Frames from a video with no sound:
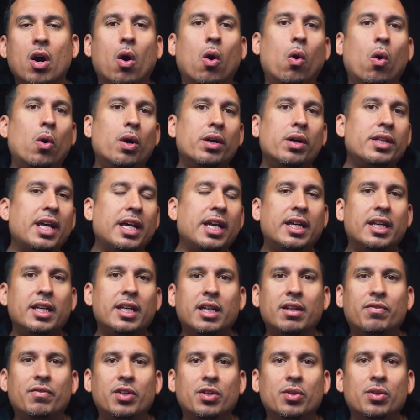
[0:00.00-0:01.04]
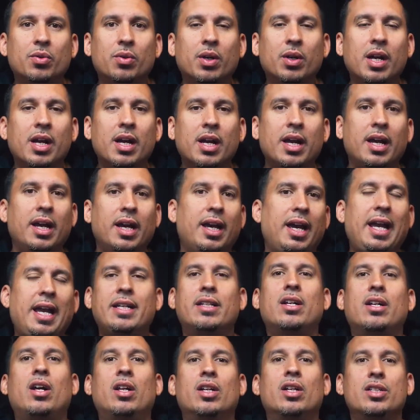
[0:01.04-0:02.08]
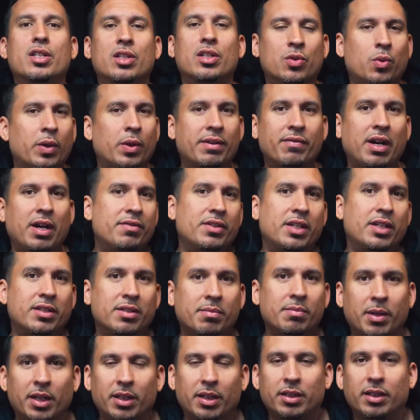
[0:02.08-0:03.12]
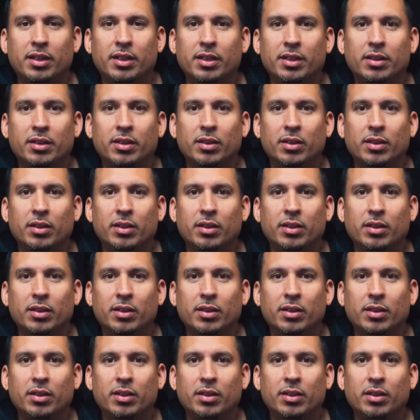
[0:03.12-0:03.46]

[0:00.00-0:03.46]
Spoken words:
Or they can give you $8.25 a month.